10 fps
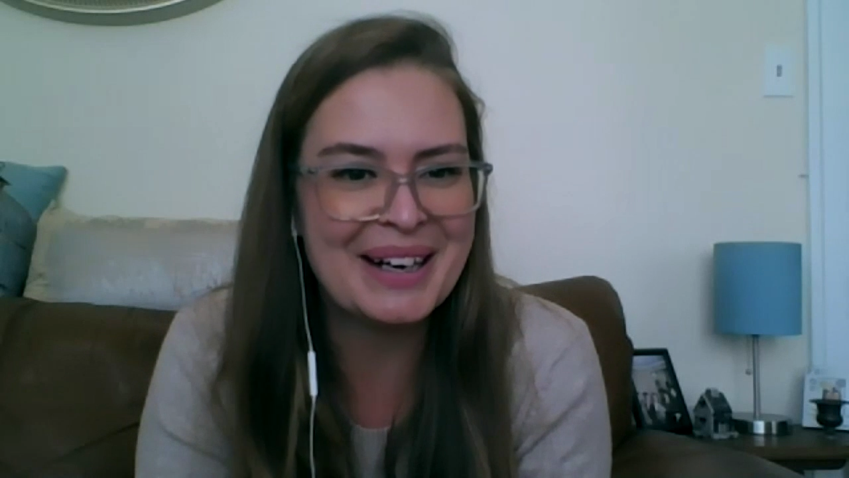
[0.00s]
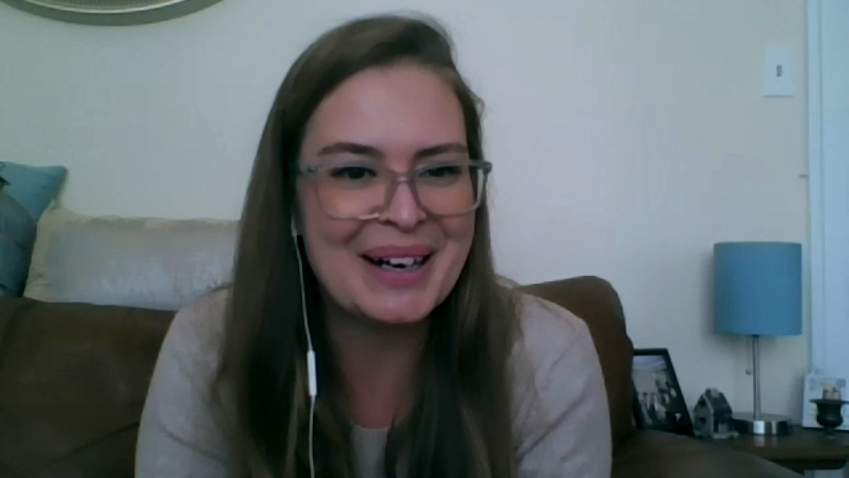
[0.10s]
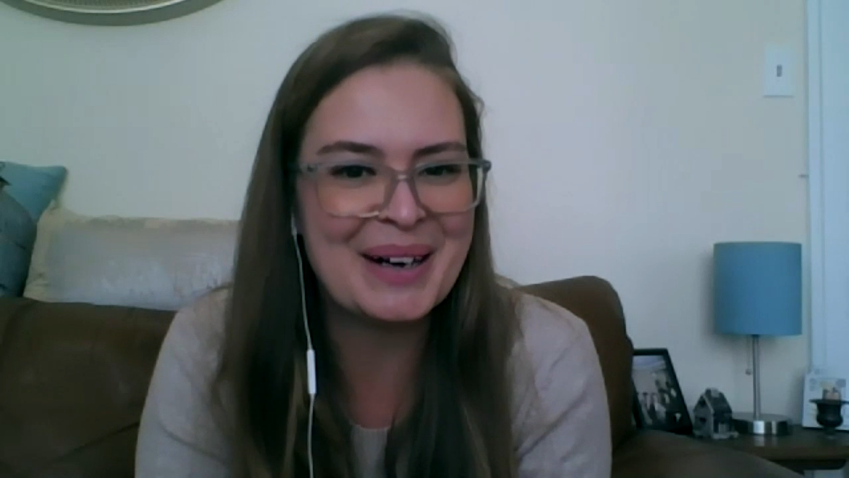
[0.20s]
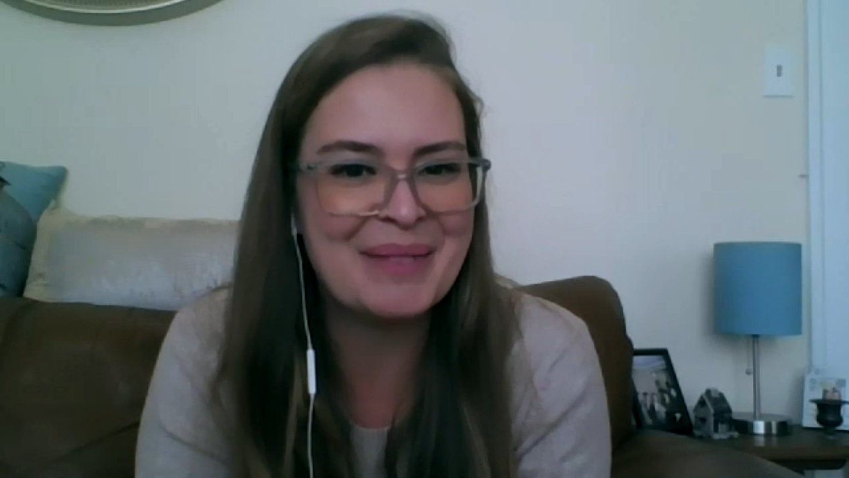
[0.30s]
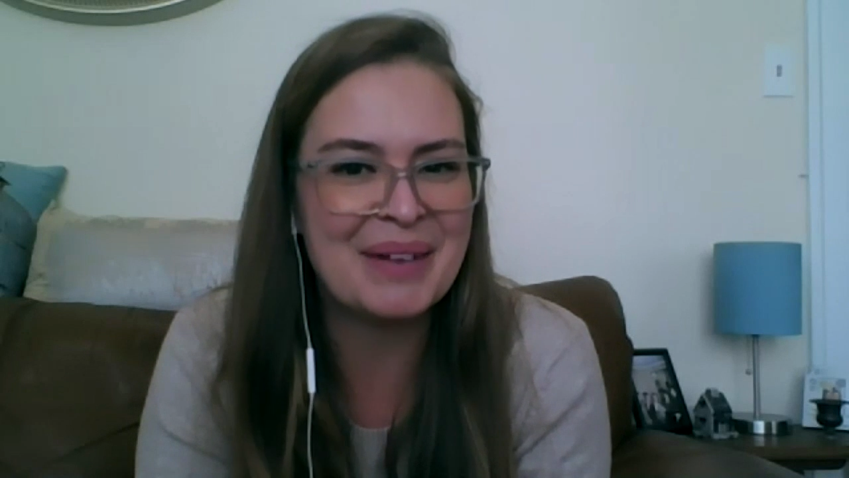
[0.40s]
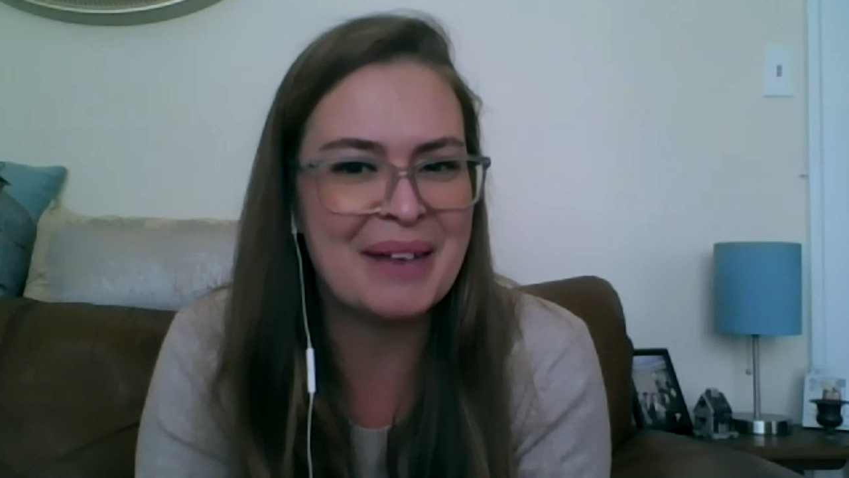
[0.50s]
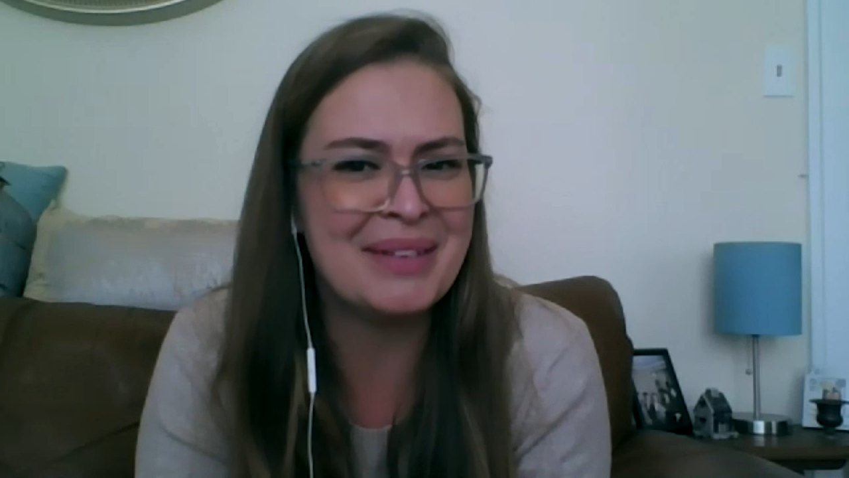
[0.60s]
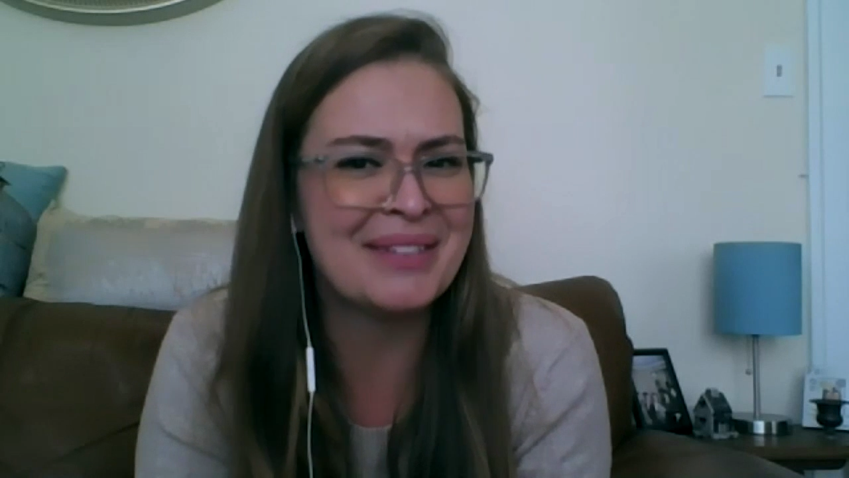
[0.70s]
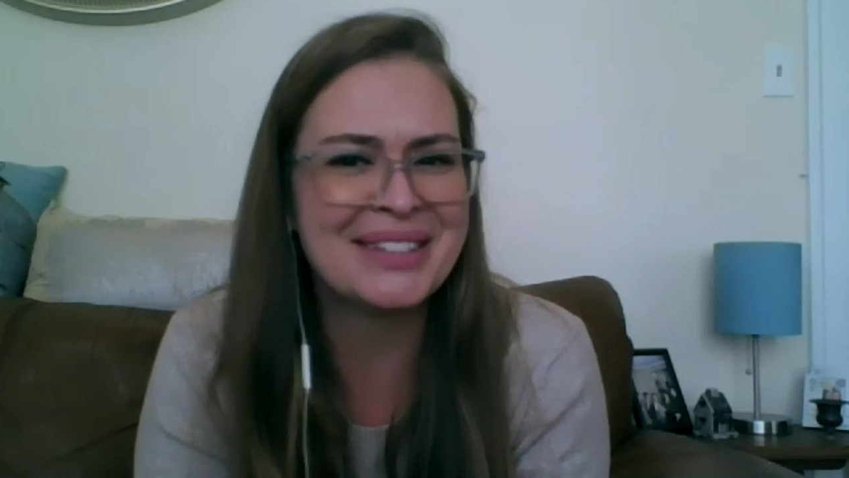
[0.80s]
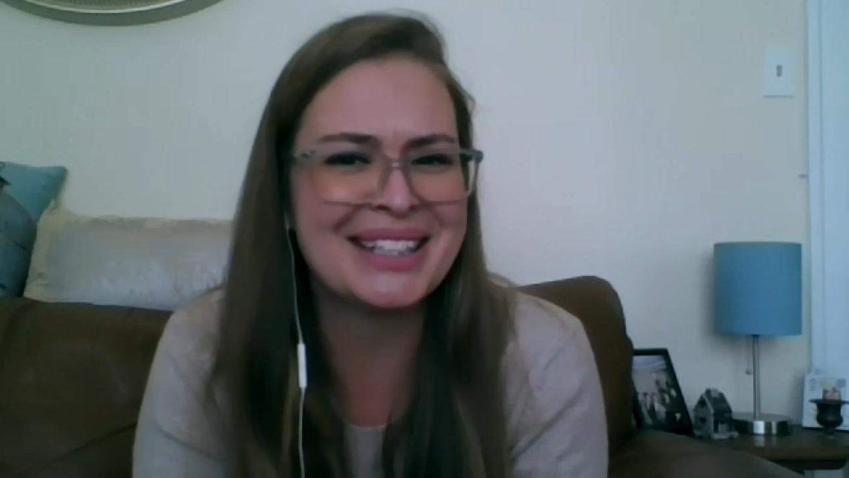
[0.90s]
Um, I've
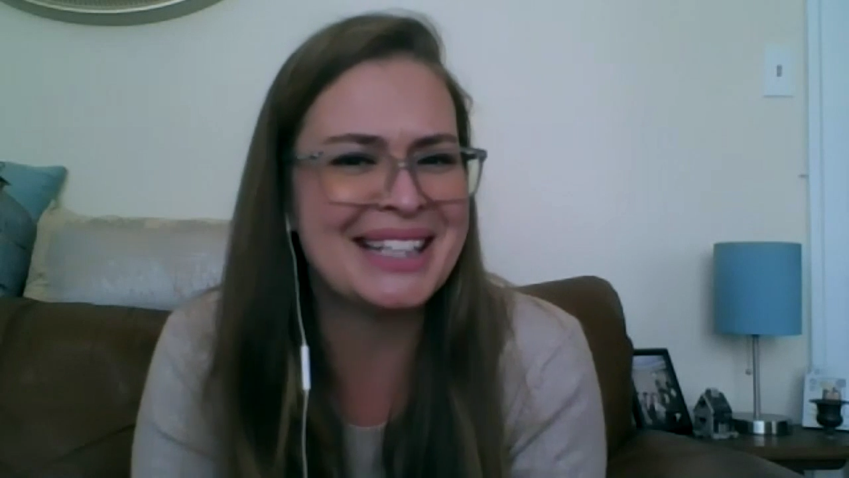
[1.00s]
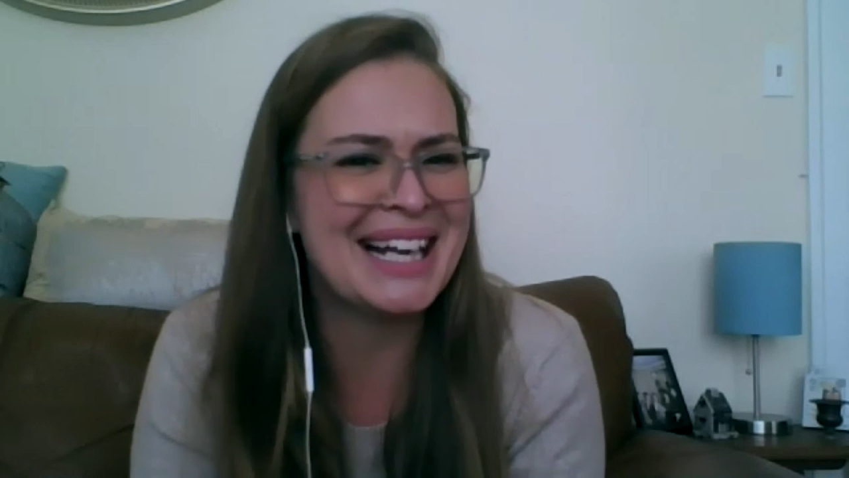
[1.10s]
never done